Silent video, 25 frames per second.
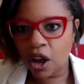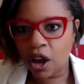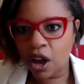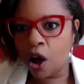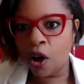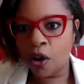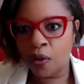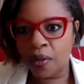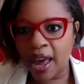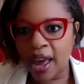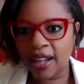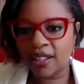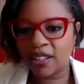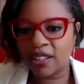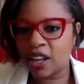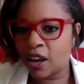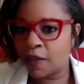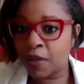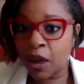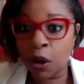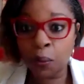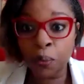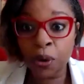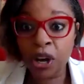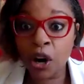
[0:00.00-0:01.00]
all that stuff
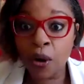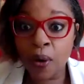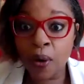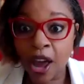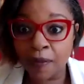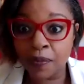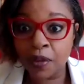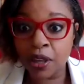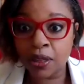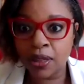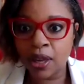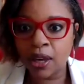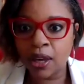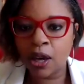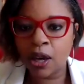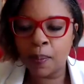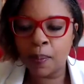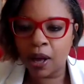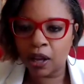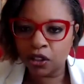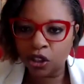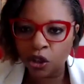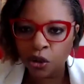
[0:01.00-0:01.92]
that we don't have to think about.